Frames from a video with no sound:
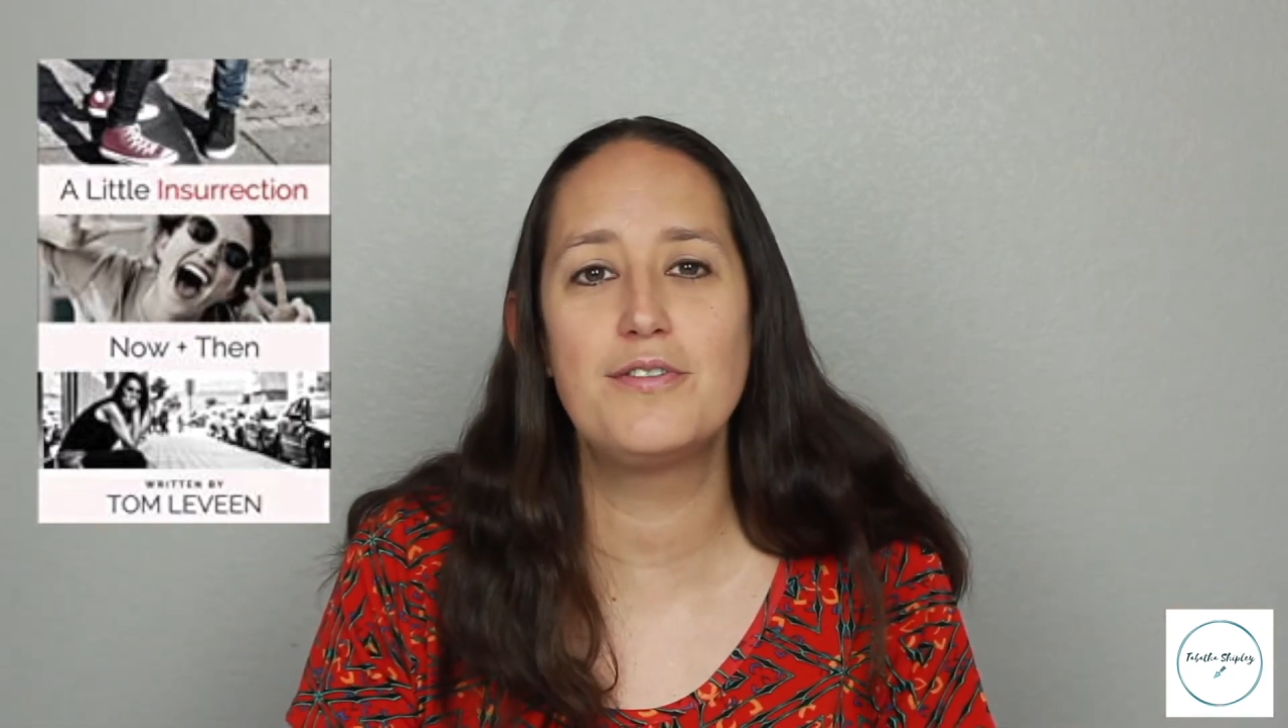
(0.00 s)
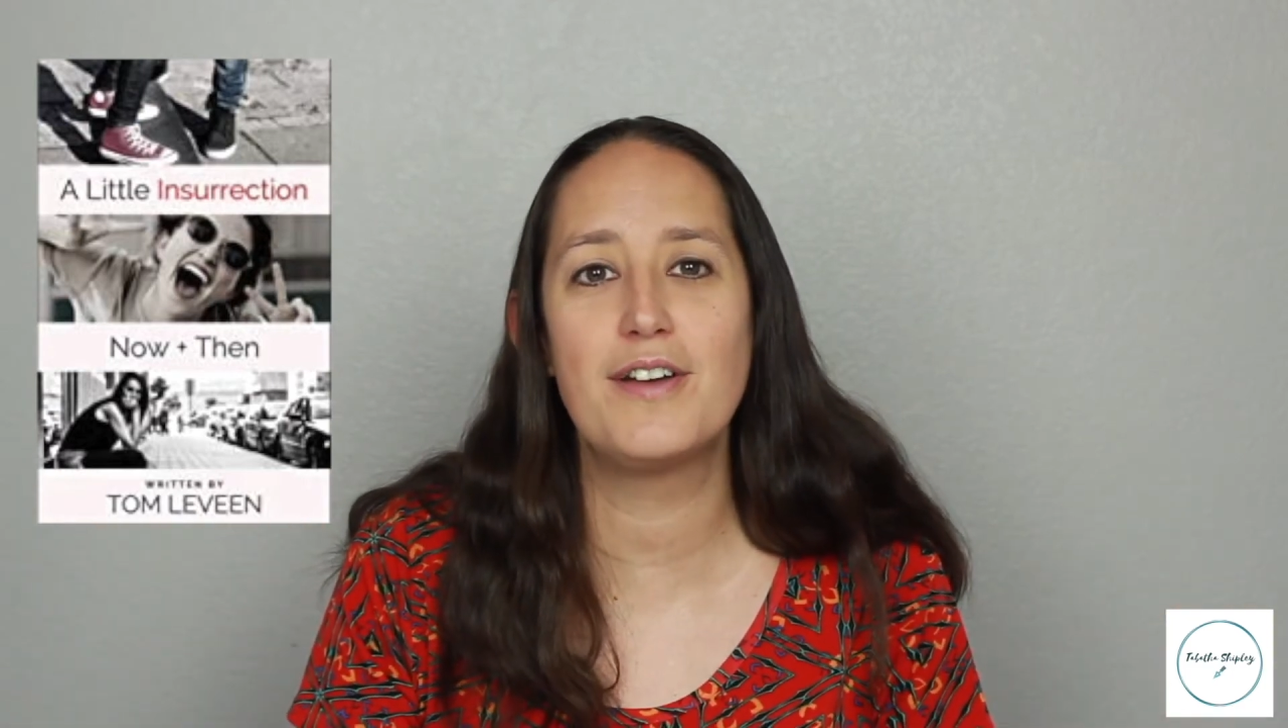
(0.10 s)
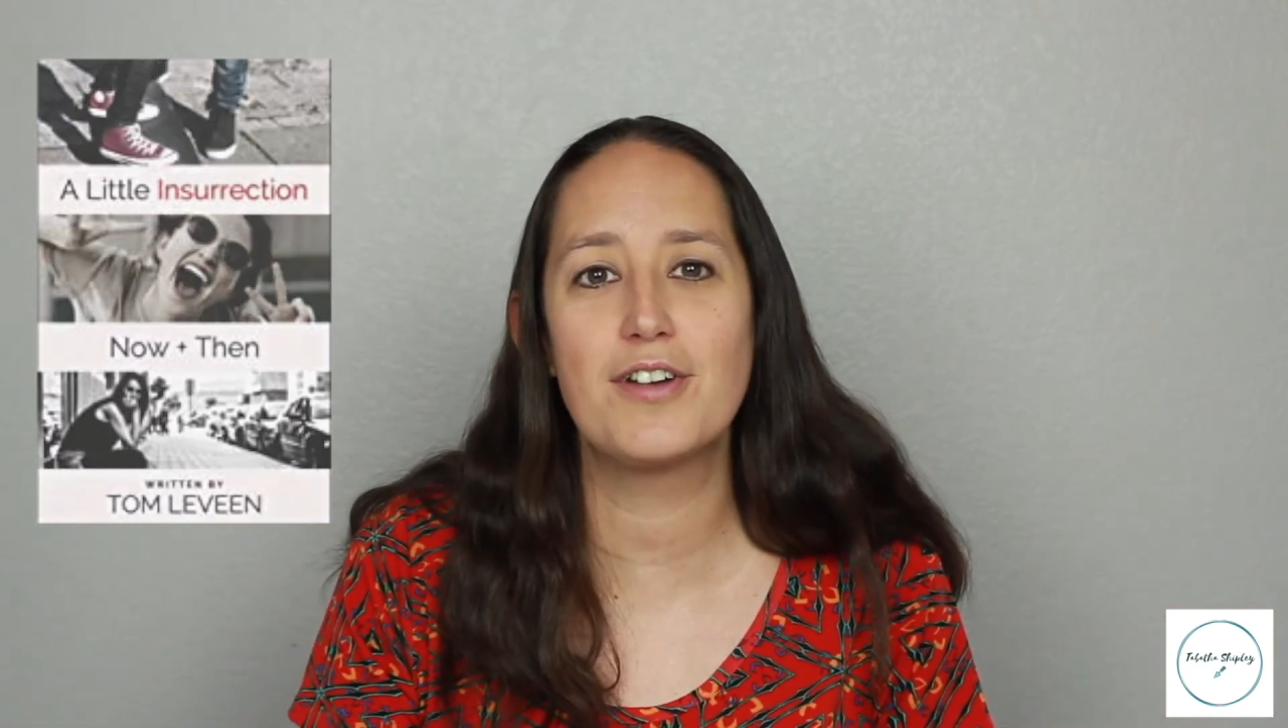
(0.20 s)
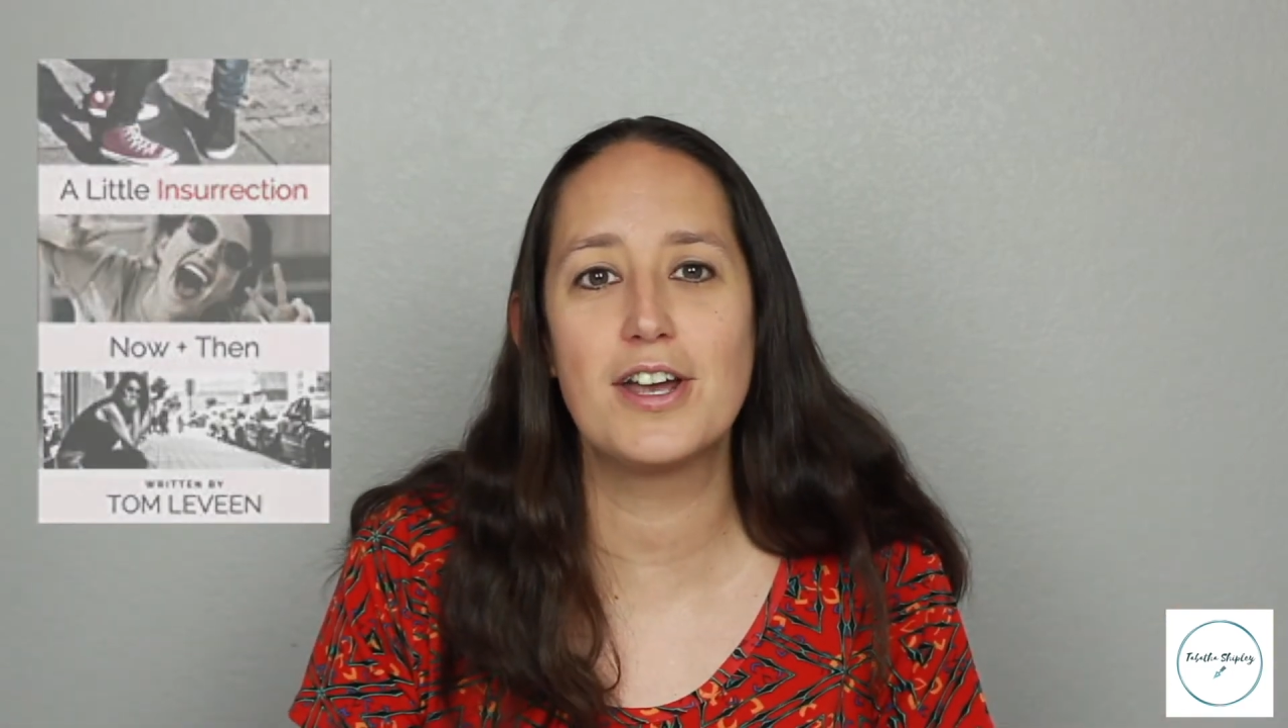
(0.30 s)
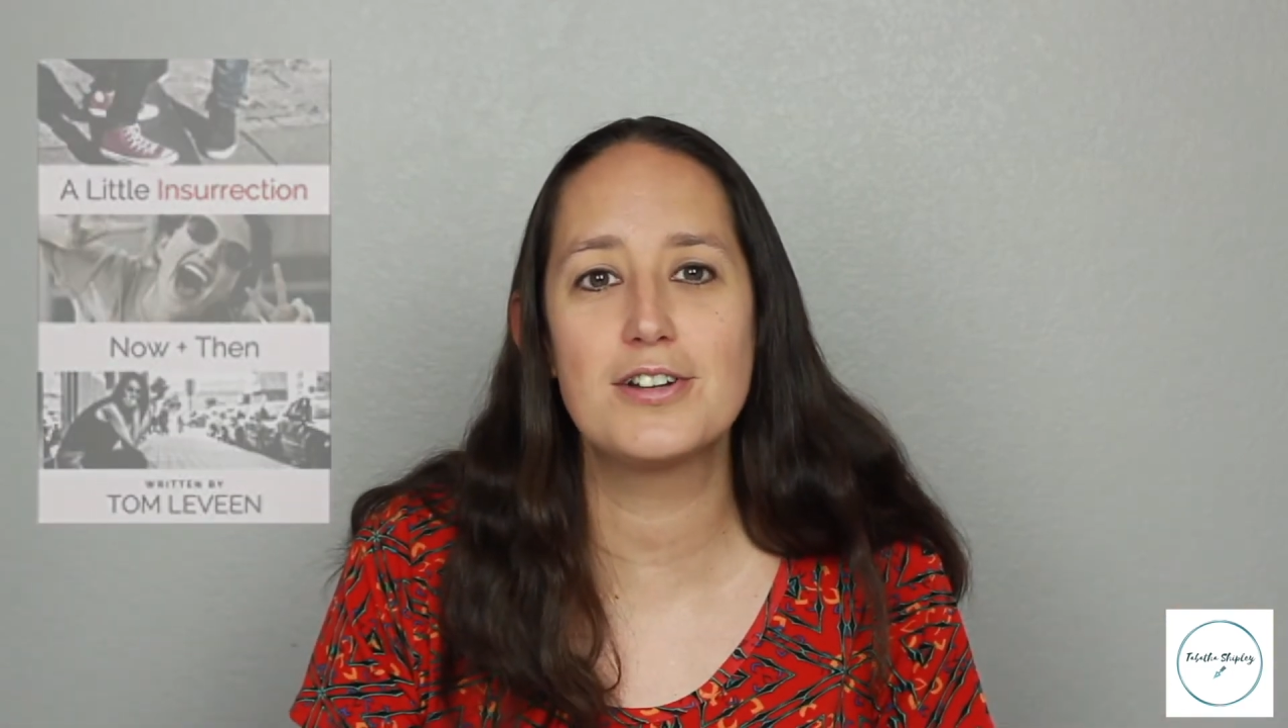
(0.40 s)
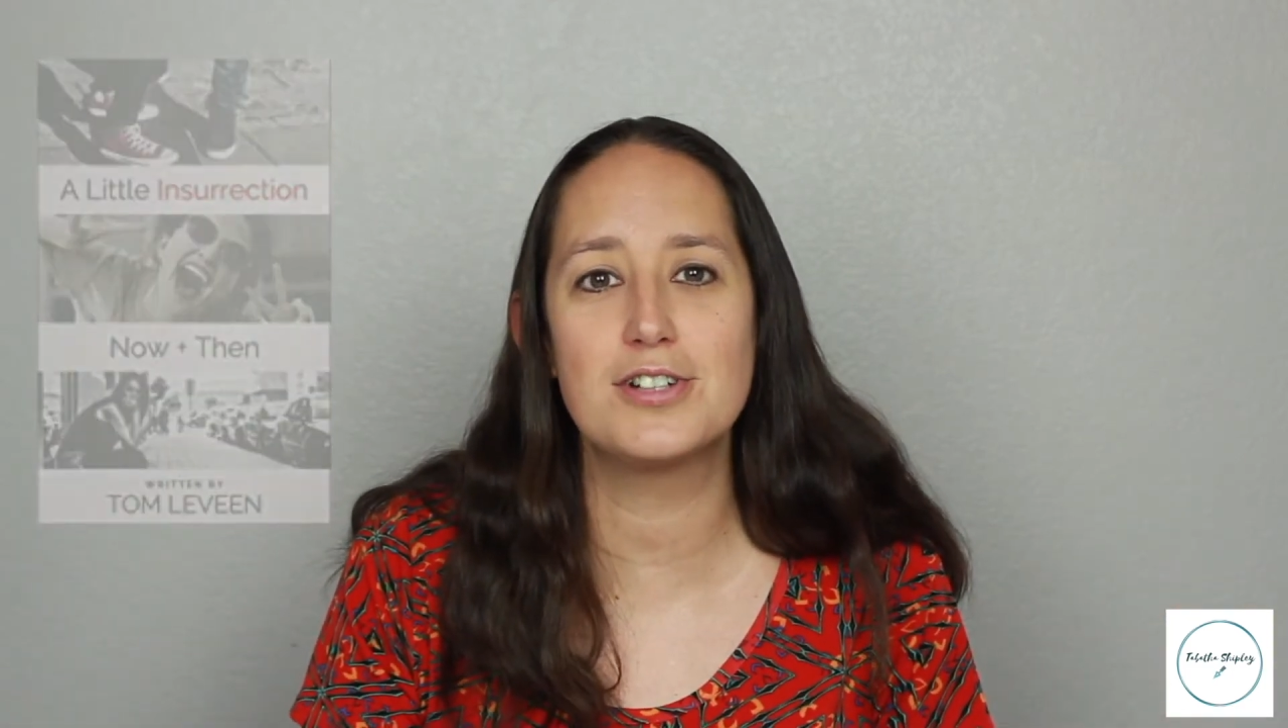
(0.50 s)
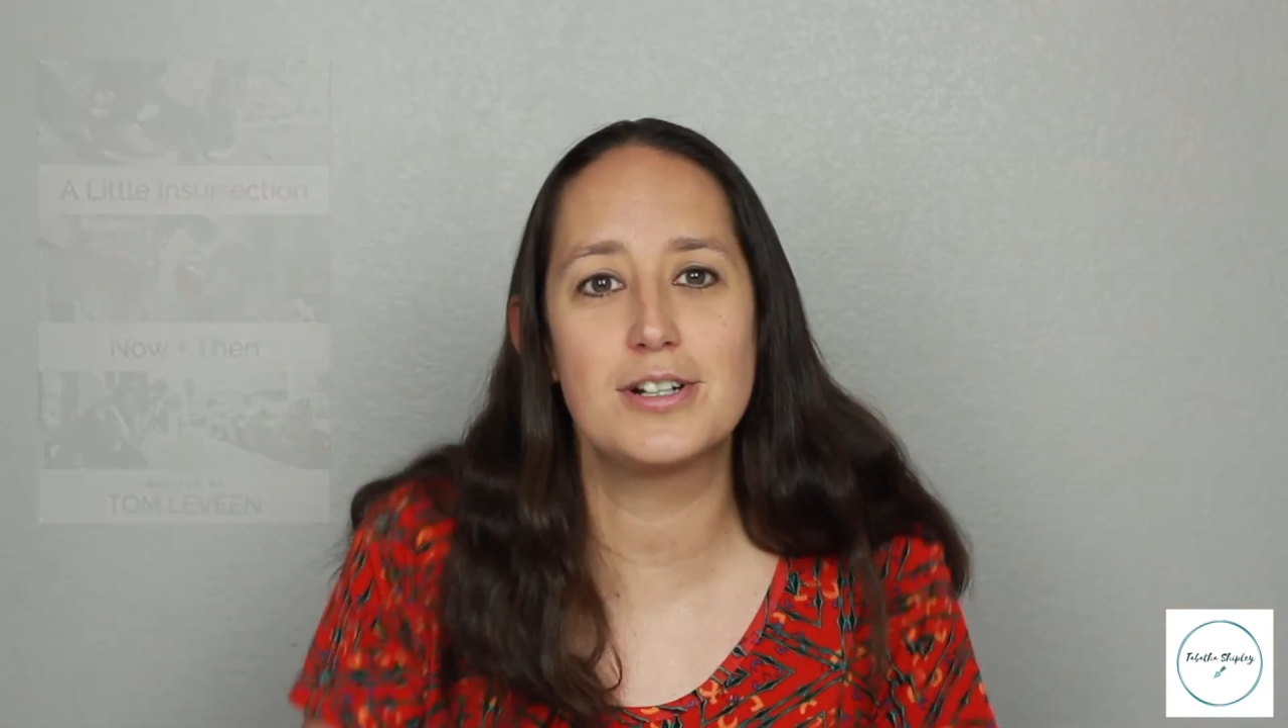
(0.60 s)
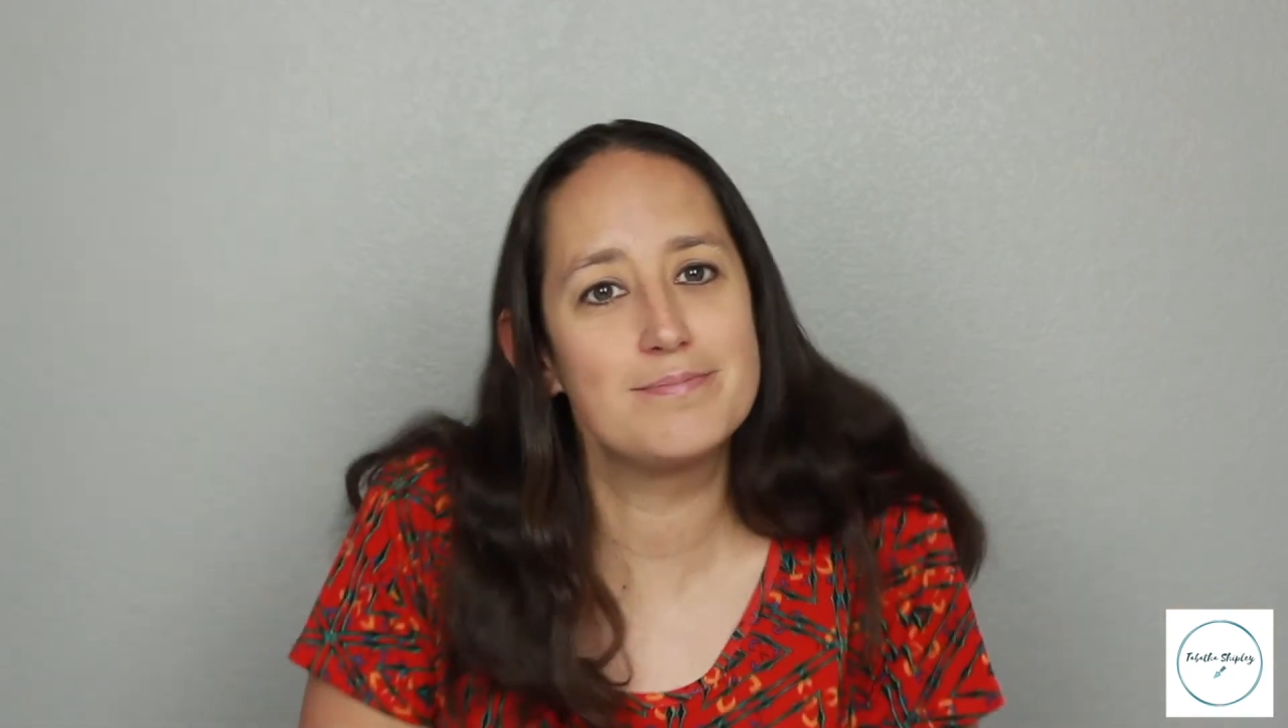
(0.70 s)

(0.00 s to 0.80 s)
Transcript: favorite character.